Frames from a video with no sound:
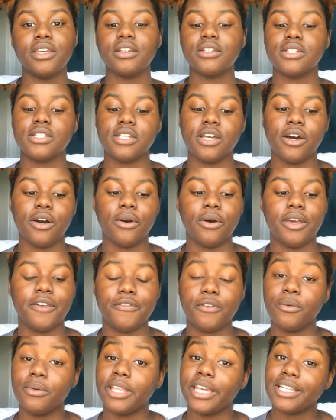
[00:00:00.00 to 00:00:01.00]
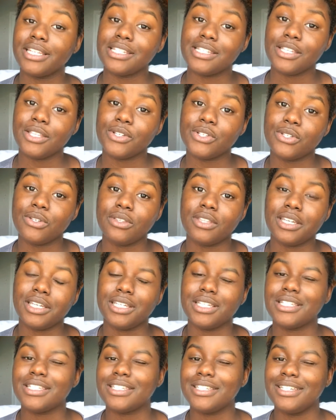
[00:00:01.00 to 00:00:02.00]
So if you would like to see those two
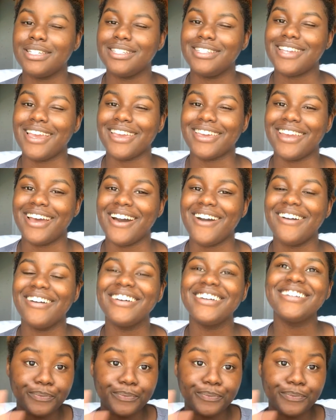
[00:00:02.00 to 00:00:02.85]
things, check it out.